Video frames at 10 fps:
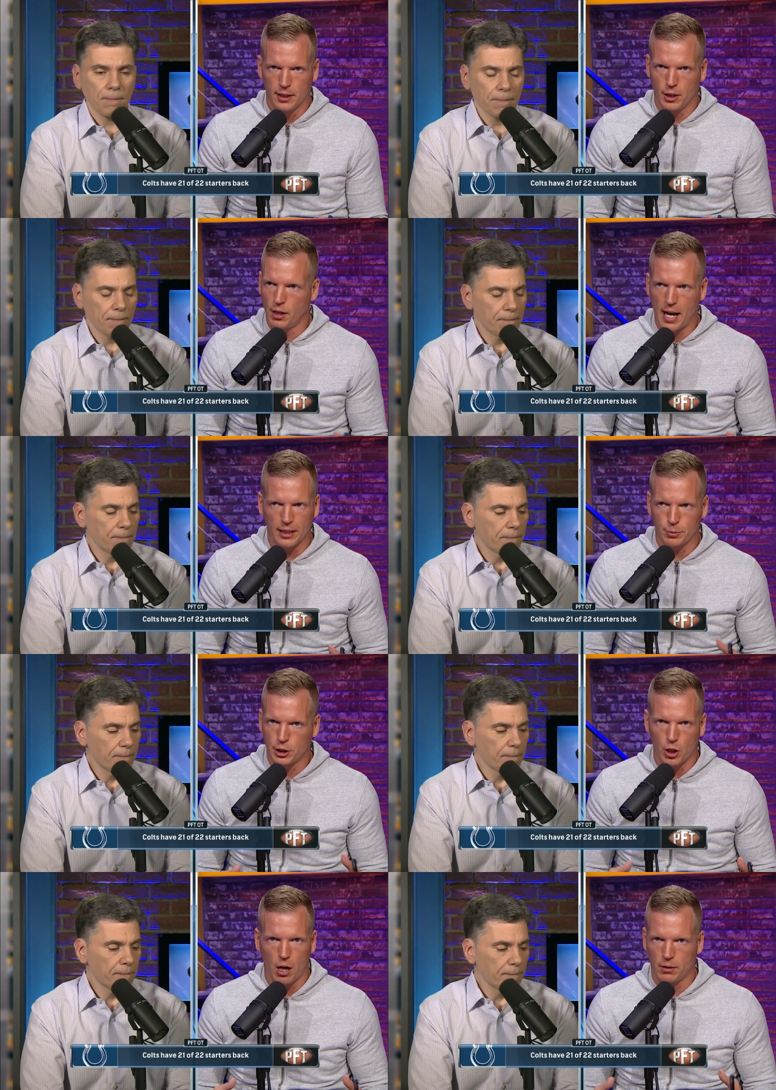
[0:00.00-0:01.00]
Speaker 1: You know, as we
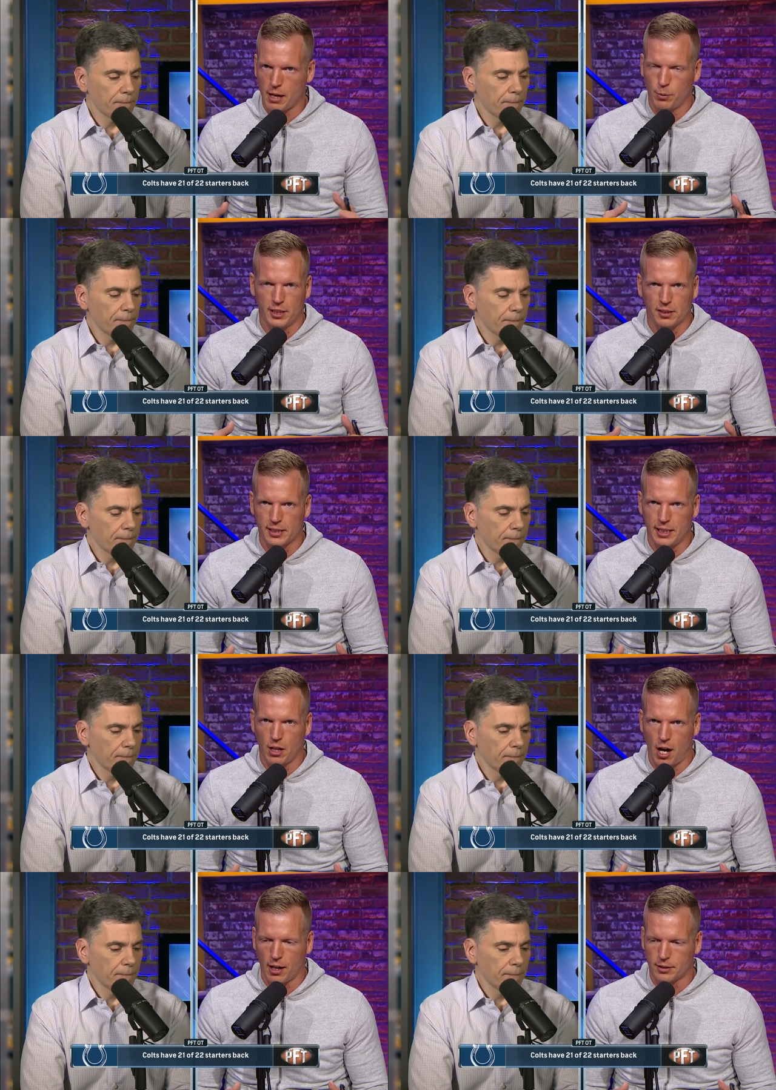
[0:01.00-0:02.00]
saw like with the
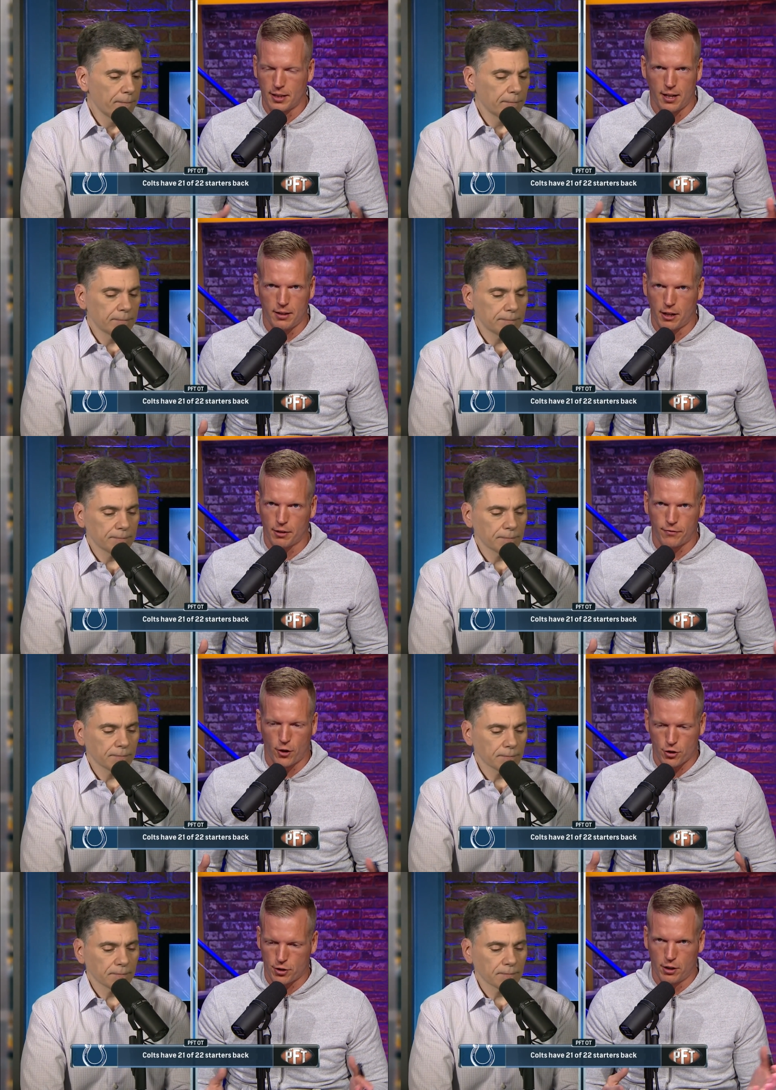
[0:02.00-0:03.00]
Seahawks, the, their
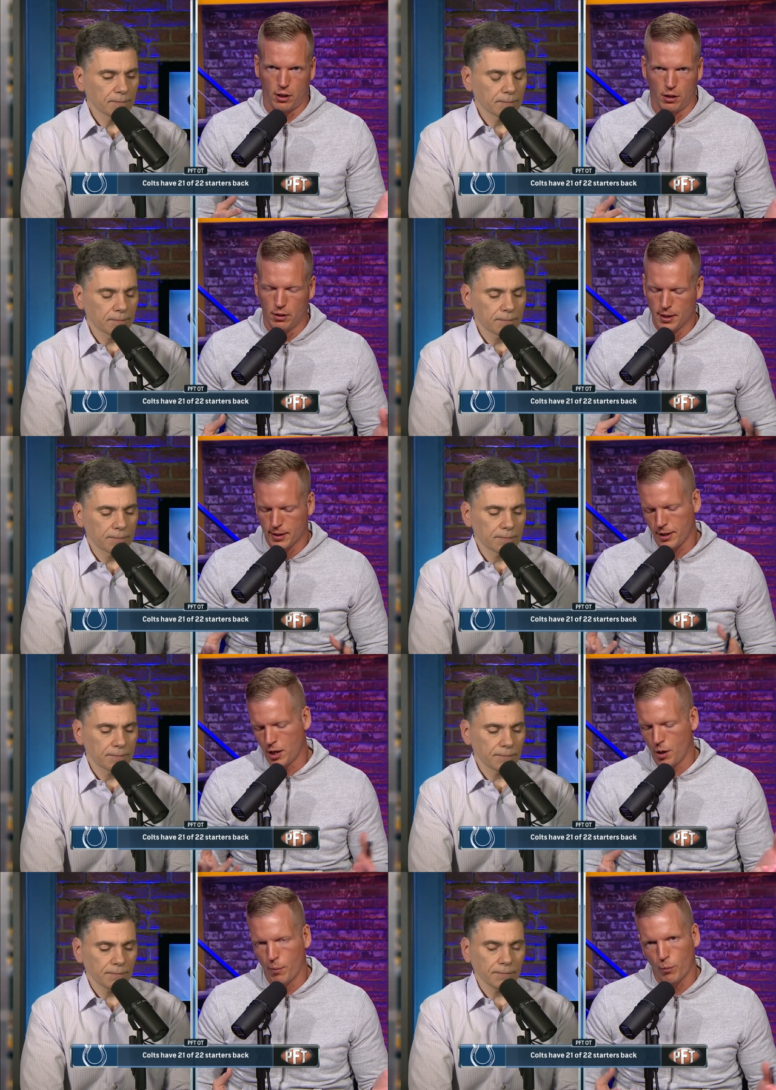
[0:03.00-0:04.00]
first little, you
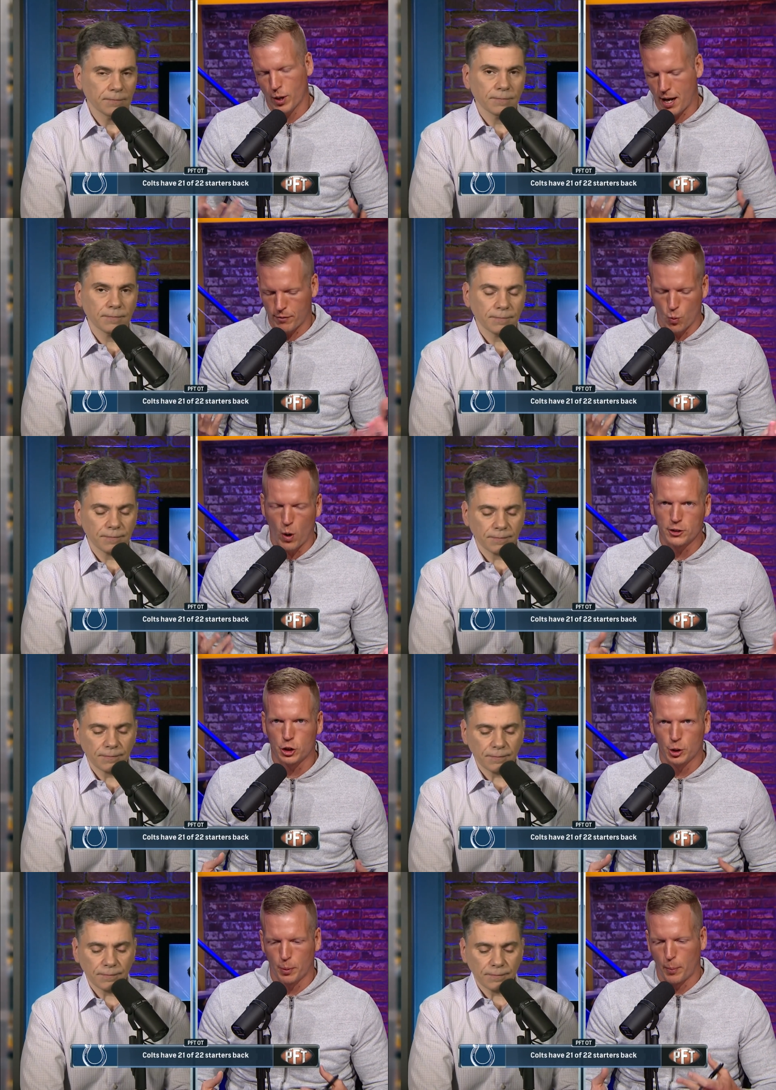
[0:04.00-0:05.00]
know, whatever, one
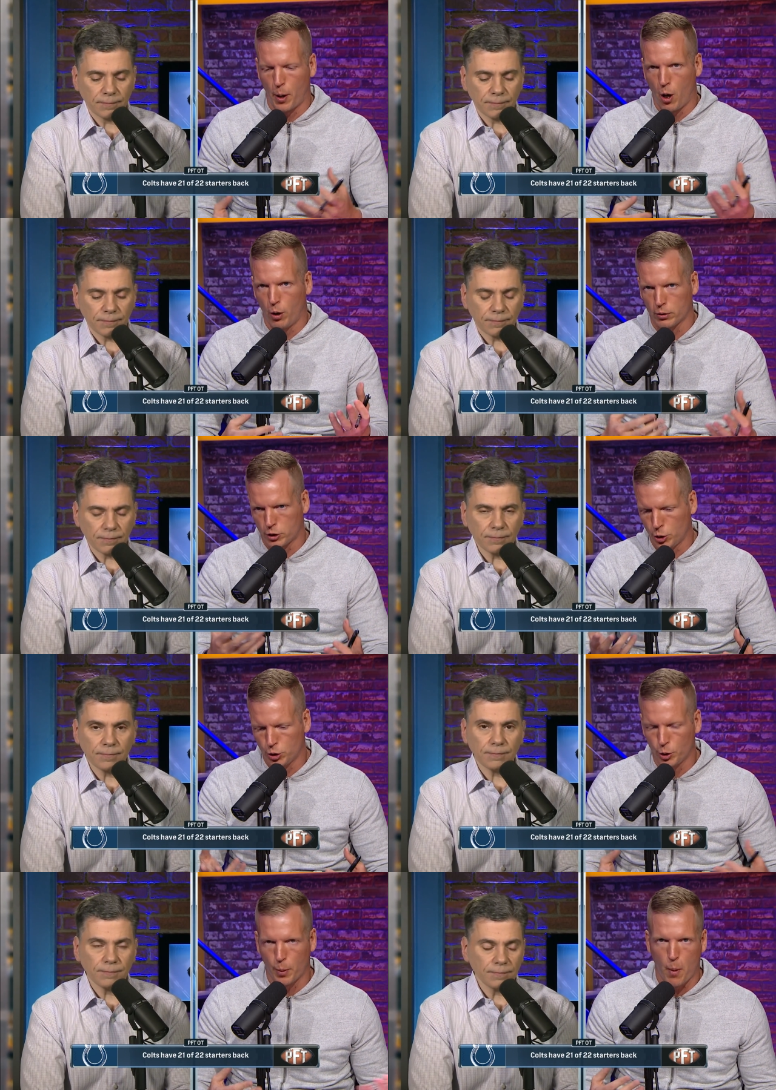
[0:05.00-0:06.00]
Super Bowl, two
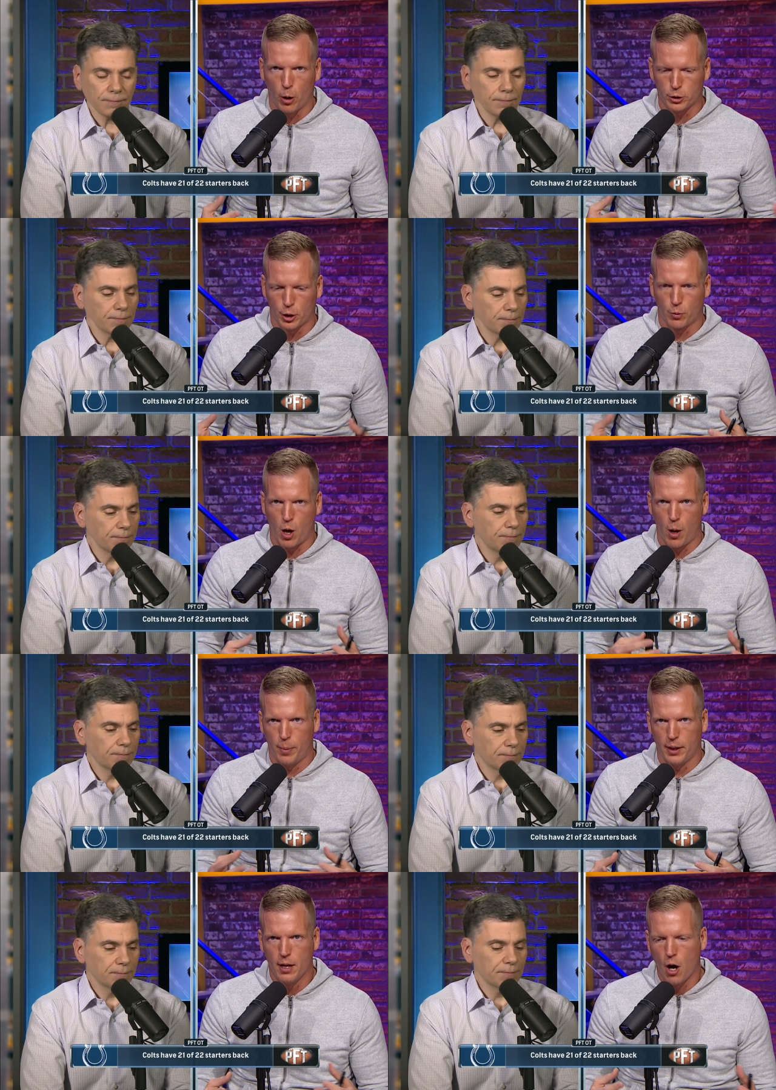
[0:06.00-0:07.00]
Super Bowls in a row,
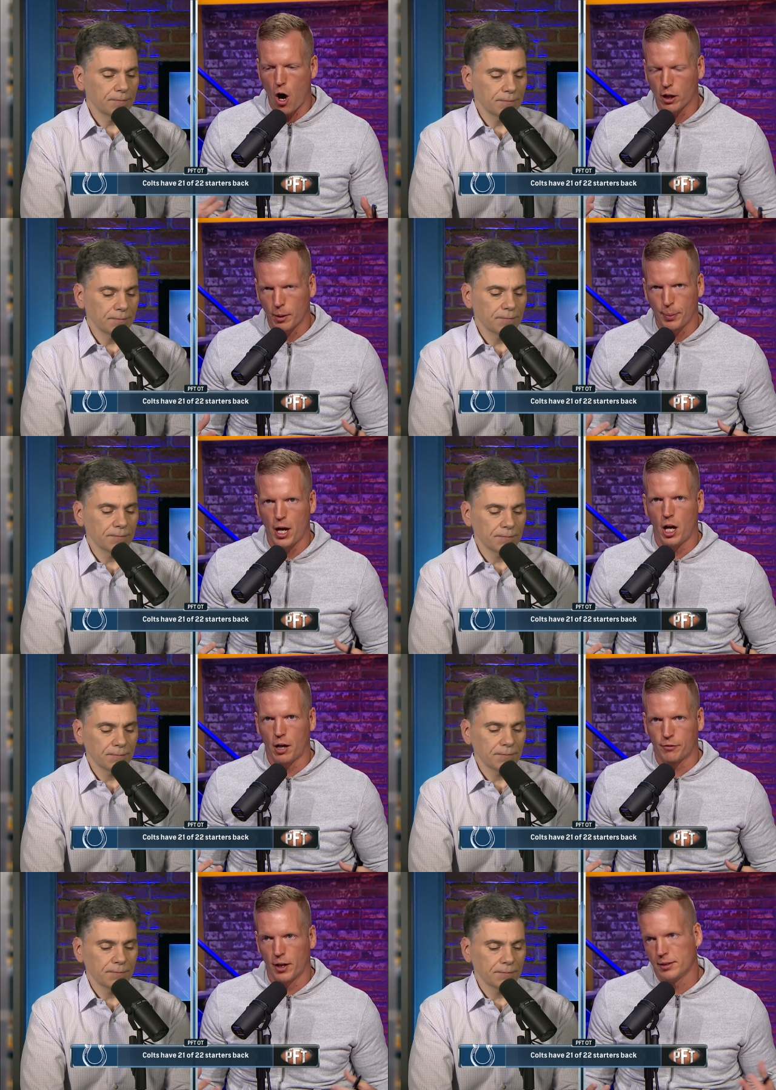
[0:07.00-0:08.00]
but all the
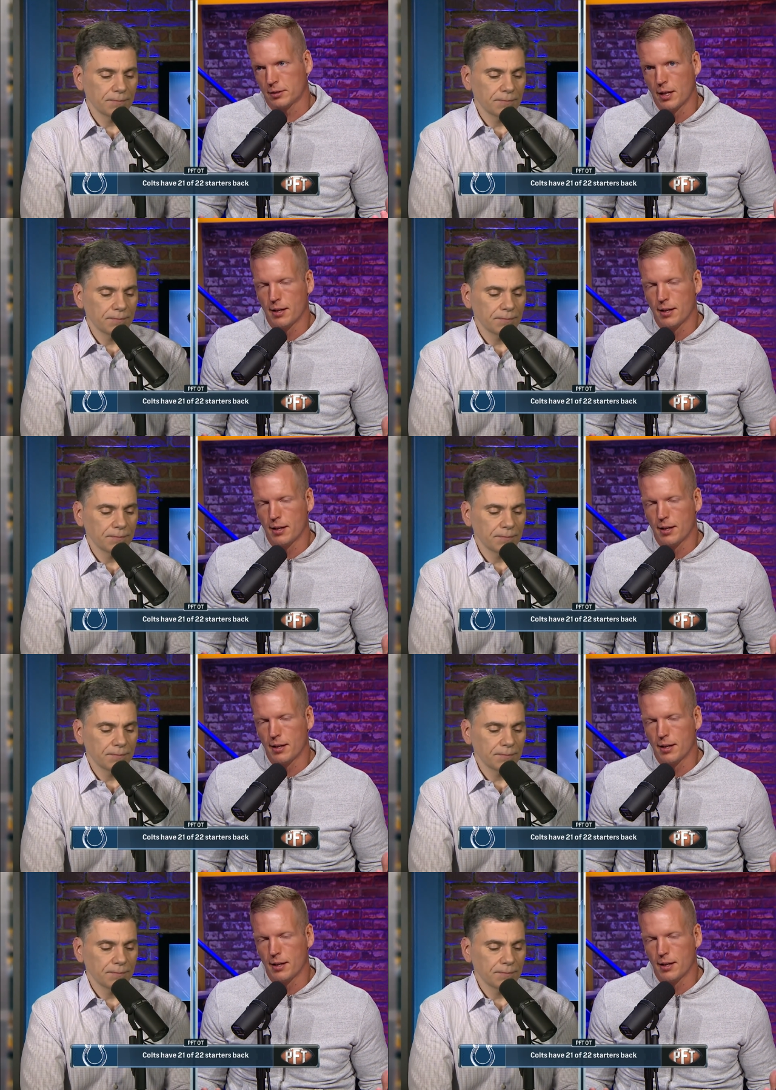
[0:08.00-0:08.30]
playoff runs,